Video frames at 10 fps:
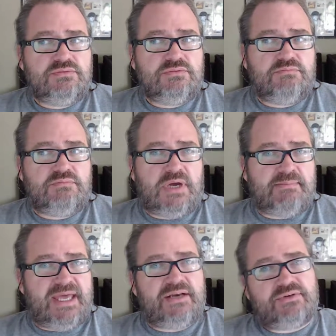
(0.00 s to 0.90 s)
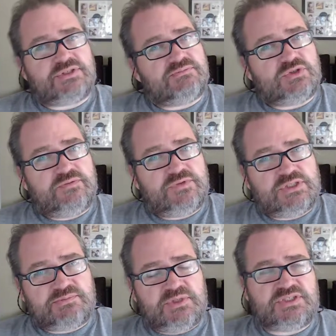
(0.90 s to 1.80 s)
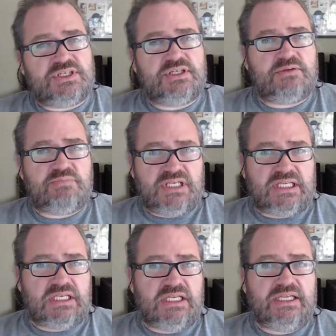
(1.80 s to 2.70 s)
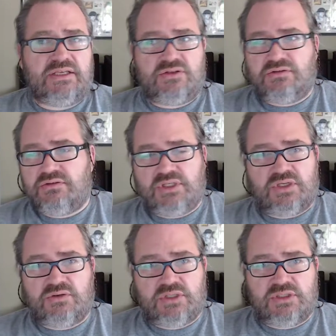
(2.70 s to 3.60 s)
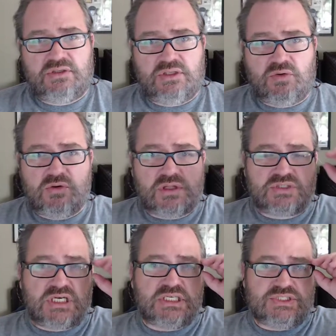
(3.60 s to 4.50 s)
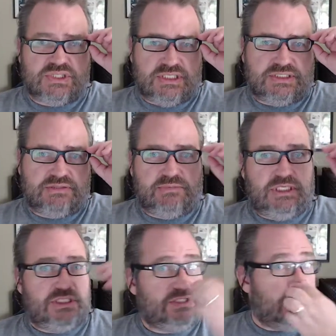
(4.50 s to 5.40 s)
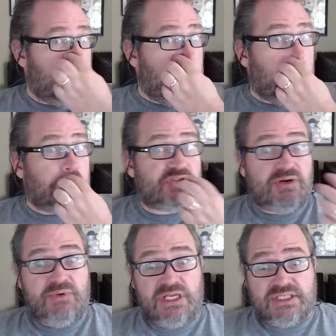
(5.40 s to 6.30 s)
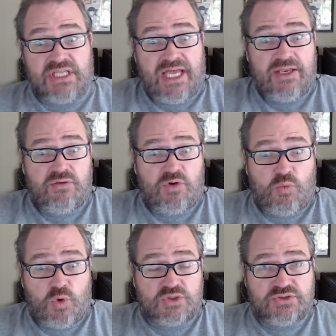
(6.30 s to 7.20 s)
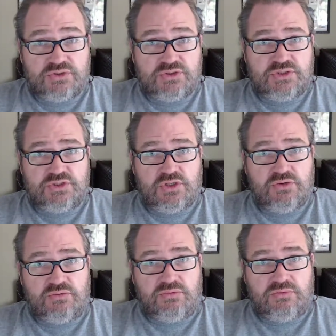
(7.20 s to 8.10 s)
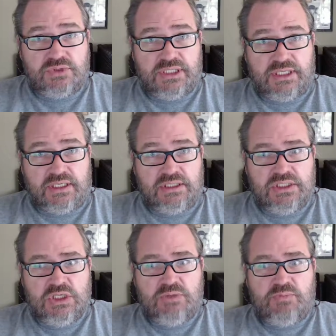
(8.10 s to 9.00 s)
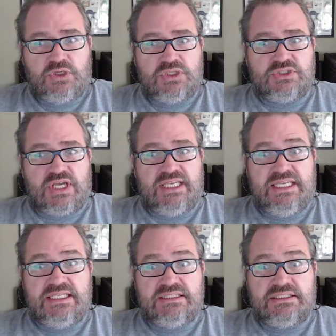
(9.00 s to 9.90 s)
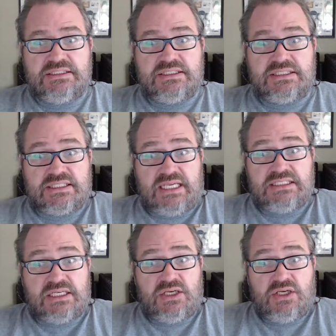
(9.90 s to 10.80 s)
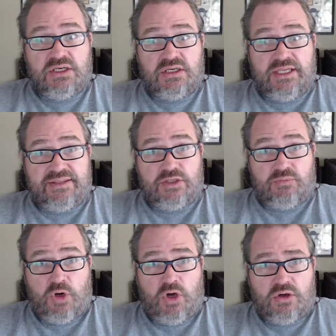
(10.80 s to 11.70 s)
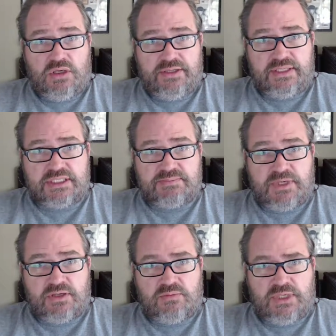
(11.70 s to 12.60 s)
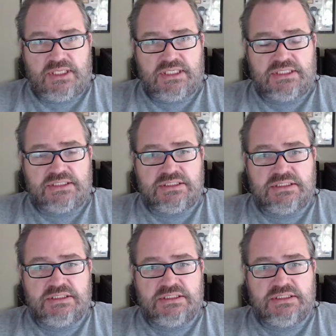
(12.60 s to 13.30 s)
my mannerisms of dismissing and belittling and, you know, and all of those ugly sides of my nature. So I realized I don't know what to do here, because I need to say to her, I think you're wrong, I think it's better the way it is.